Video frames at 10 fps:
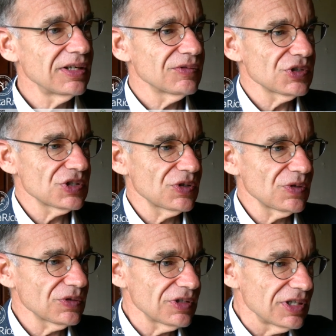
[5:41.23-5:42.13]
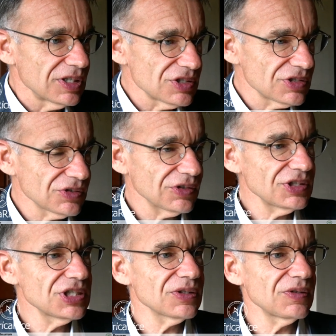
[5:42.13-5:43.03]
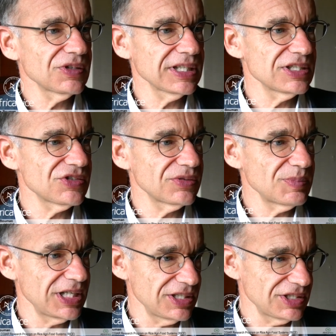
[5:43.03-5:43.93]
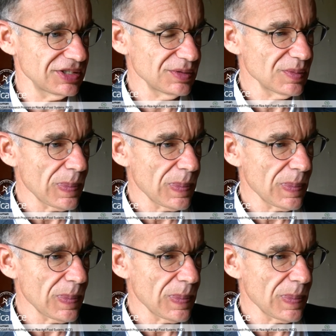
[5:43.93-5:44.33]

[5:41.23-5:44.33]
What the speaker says: what's called structural transformation,